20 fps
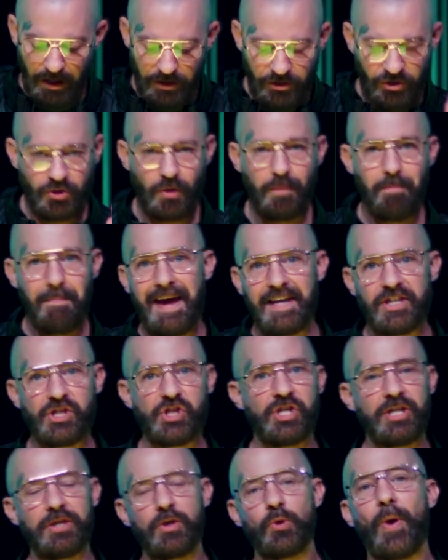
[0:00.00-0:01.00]
So make
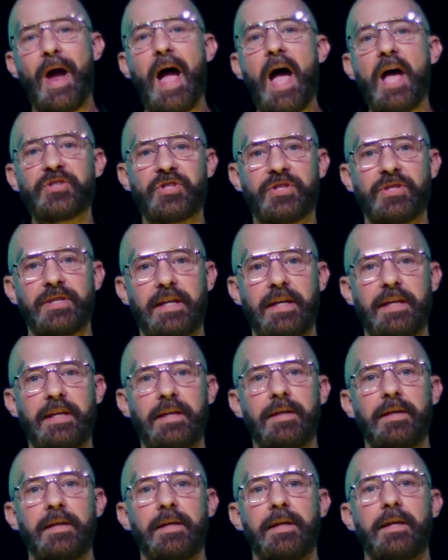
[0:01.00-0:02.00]
generosity,